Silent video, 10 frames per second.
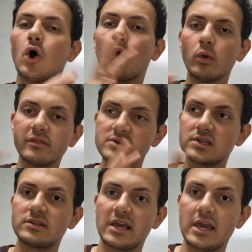All these
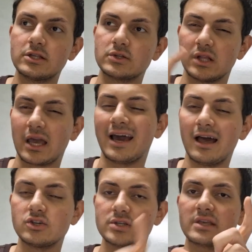indicators, like
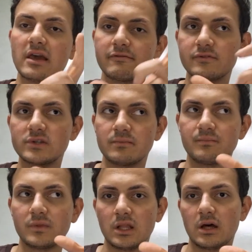I just give
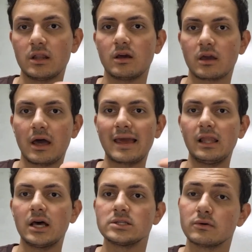like a
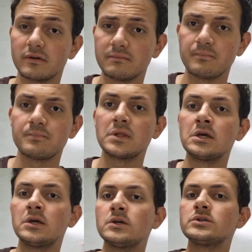glance of them.
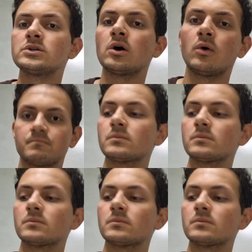So